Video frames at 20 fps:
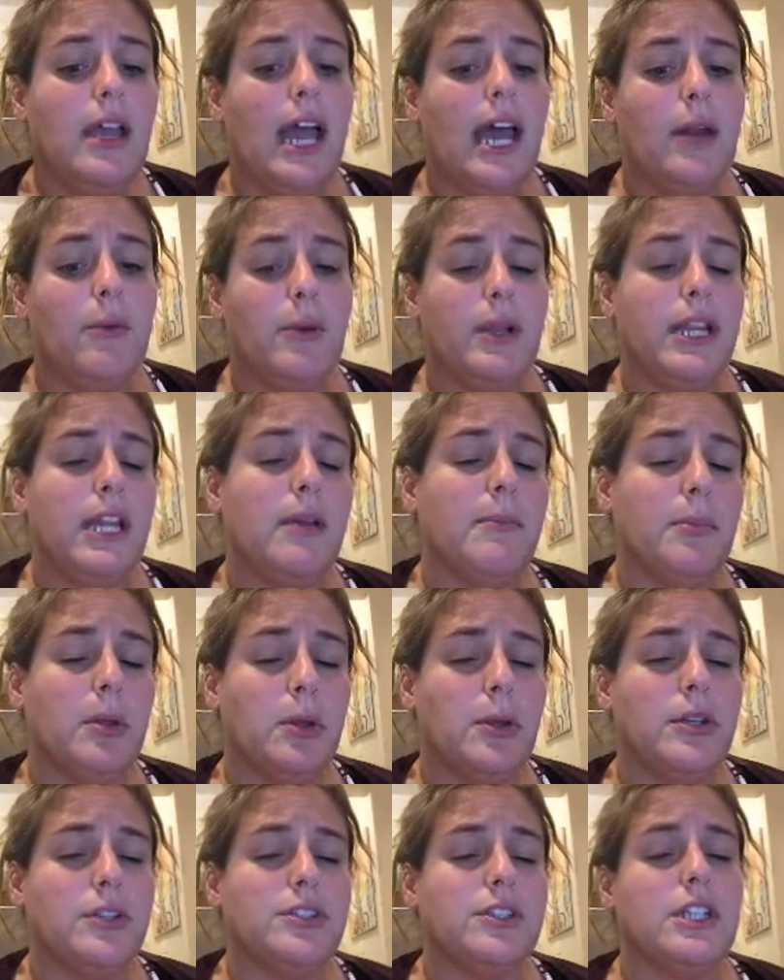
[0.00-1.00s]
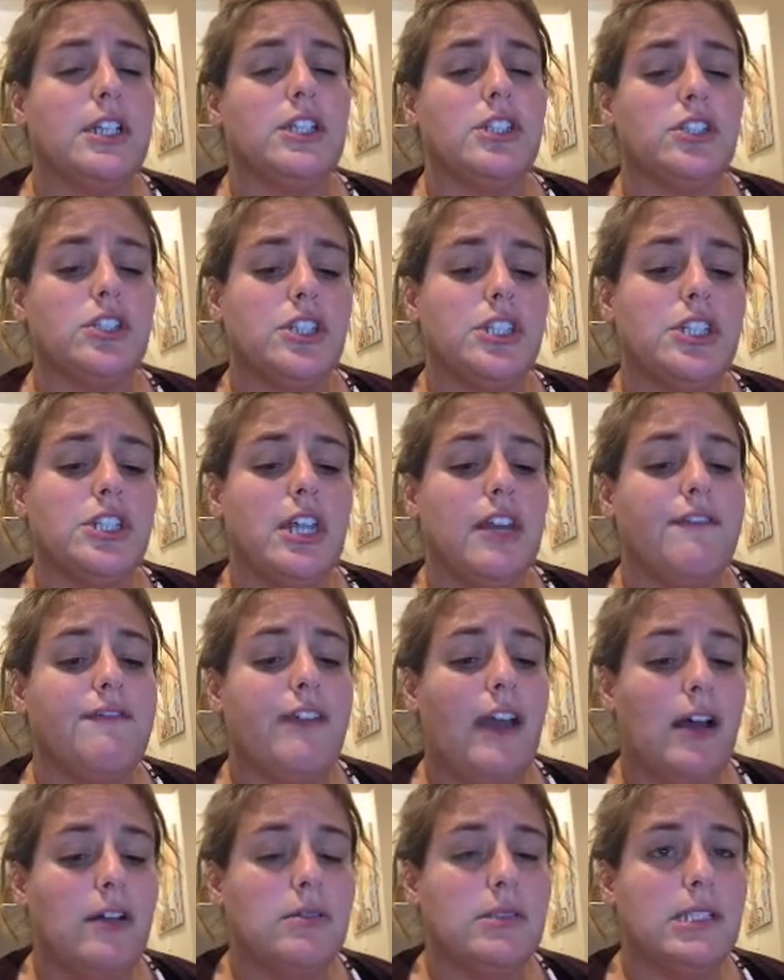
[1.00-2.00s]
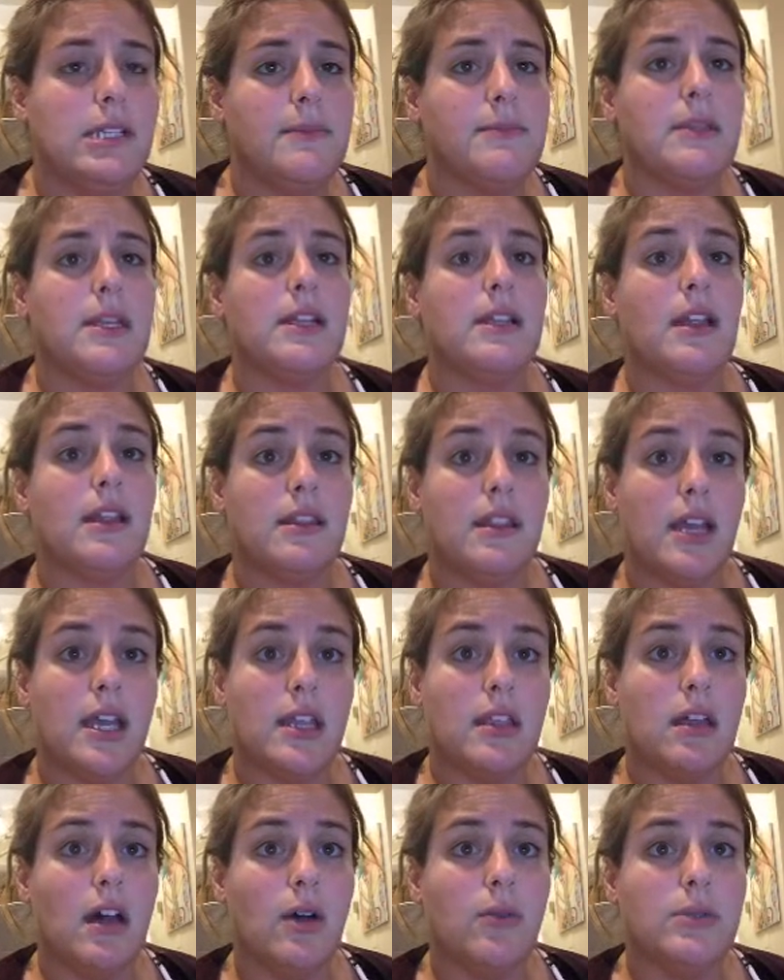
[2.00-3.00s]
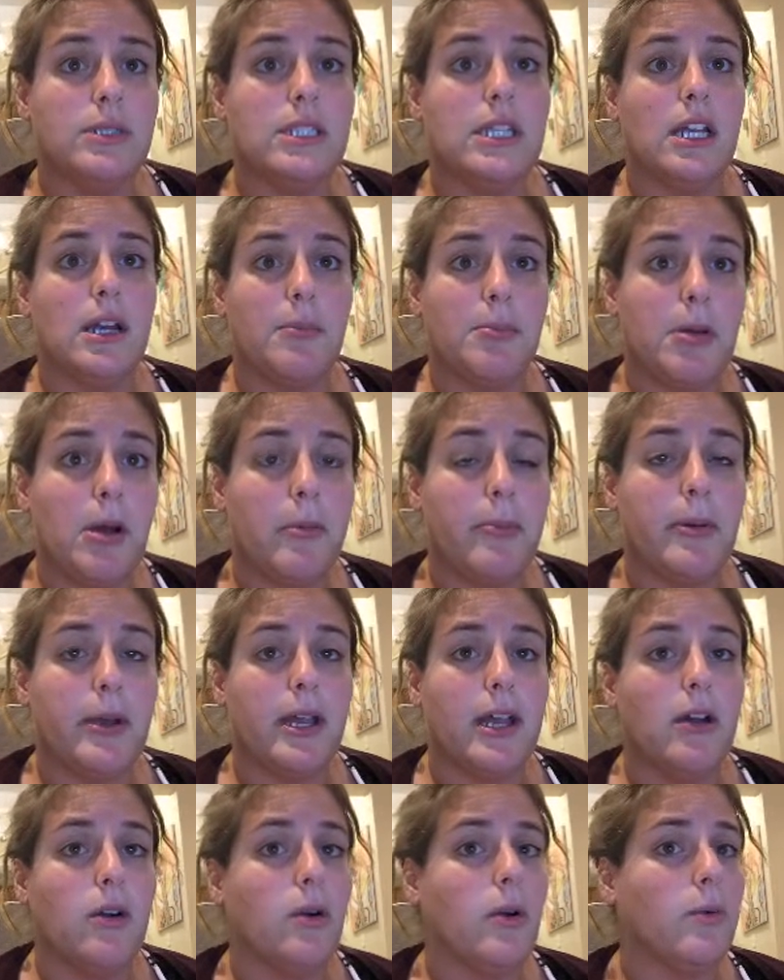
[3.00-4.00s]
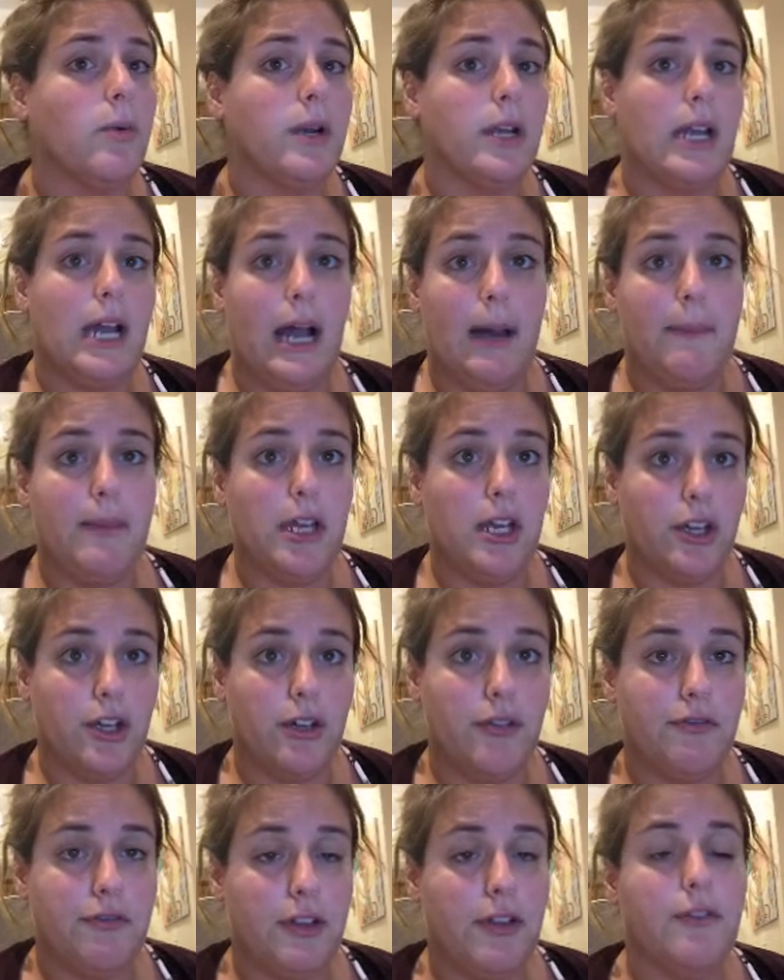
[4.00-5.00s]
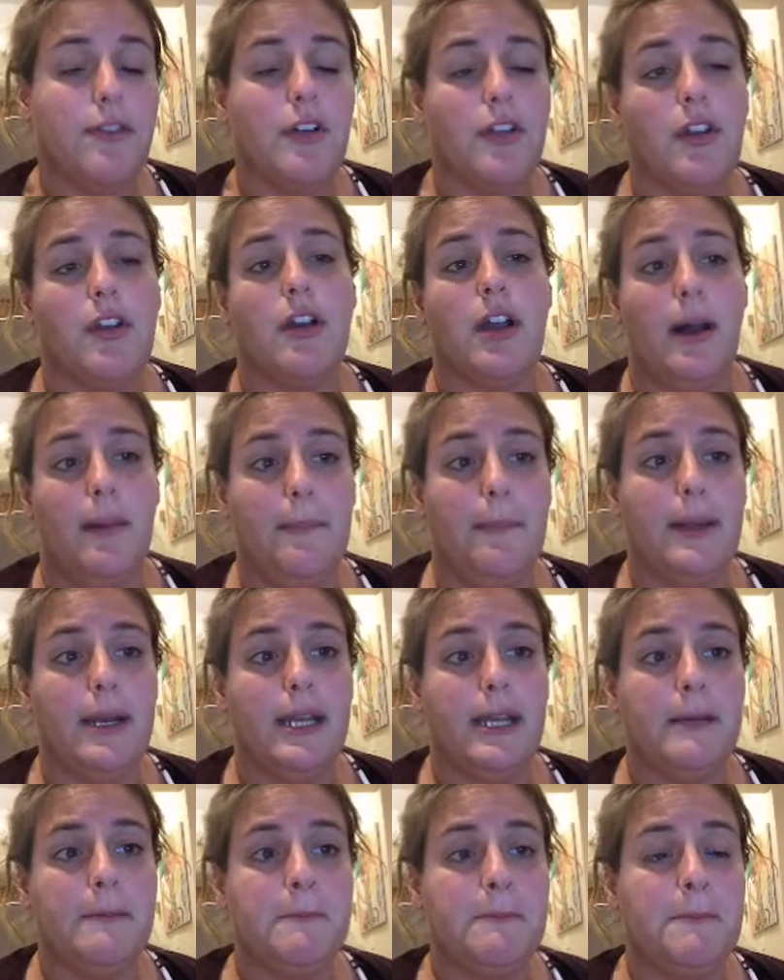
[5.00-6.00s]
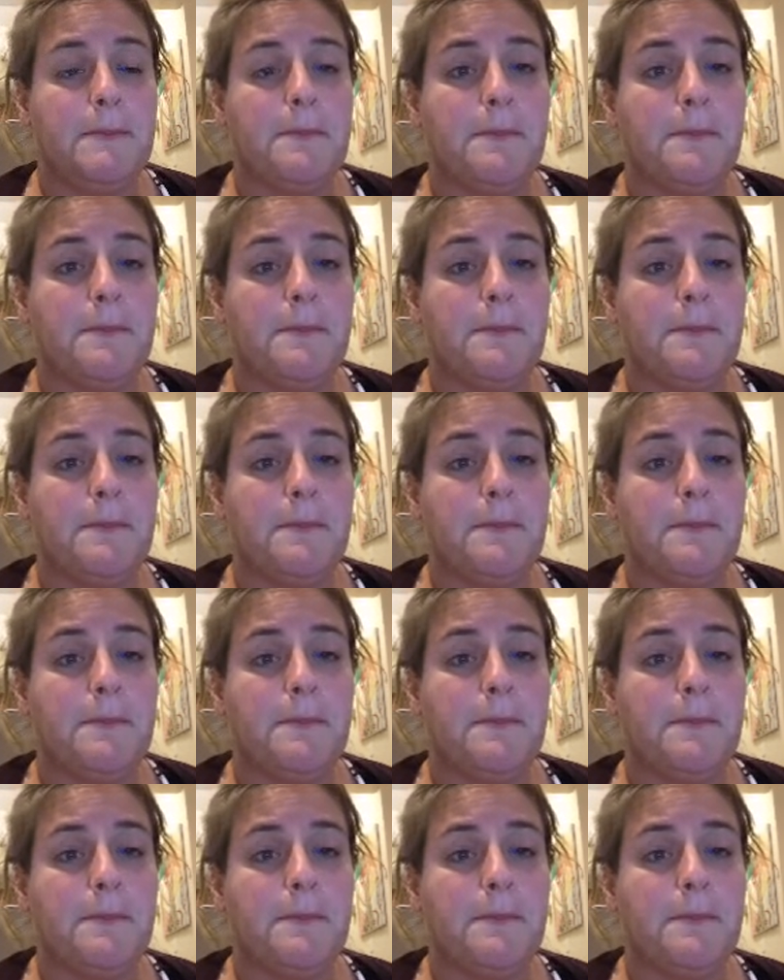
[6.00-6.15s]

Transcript: and when the employers did a search, they found something that they thought was inappropriate or would not be a good fit for their company.